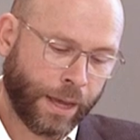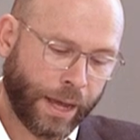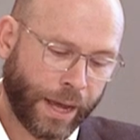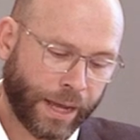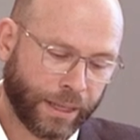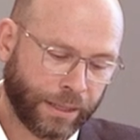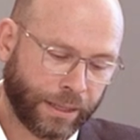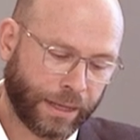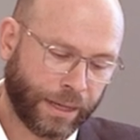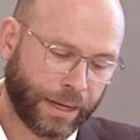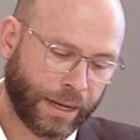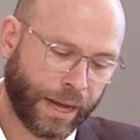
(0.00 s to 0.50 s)

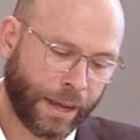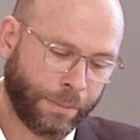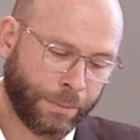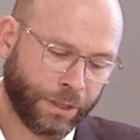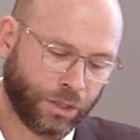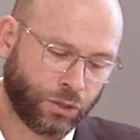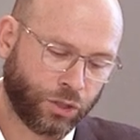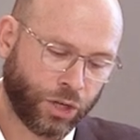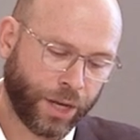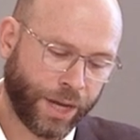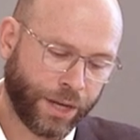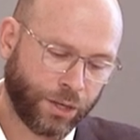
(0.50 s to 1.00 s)
and
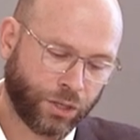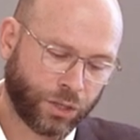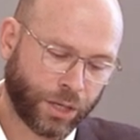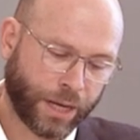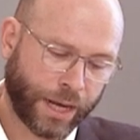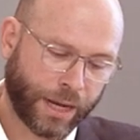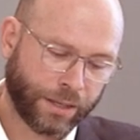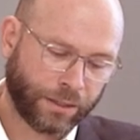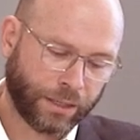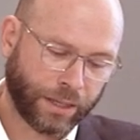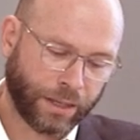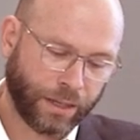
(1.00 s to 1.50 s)
climate change
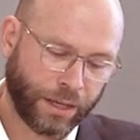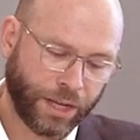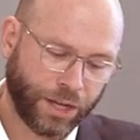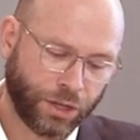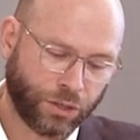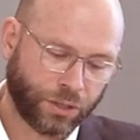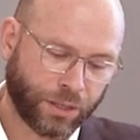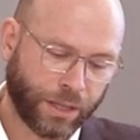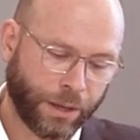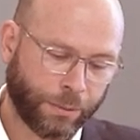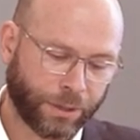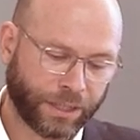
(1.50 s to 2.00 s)
has
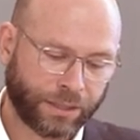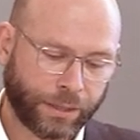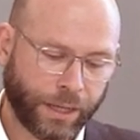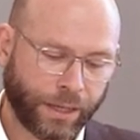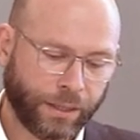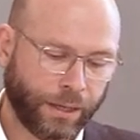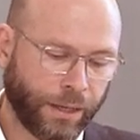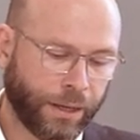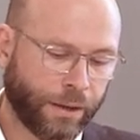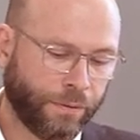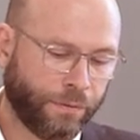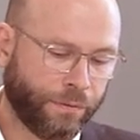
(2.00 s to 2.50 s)
unleashed
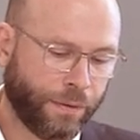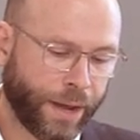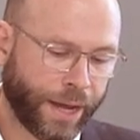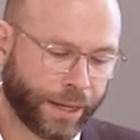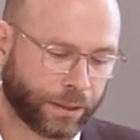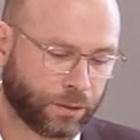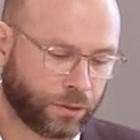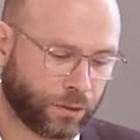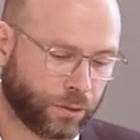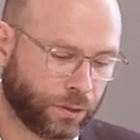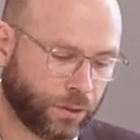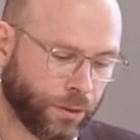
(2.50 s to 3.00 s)
devastating
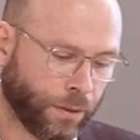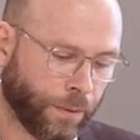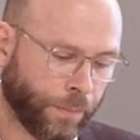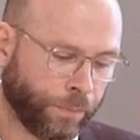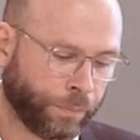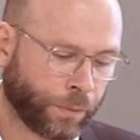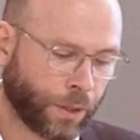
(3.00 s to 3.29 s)
effects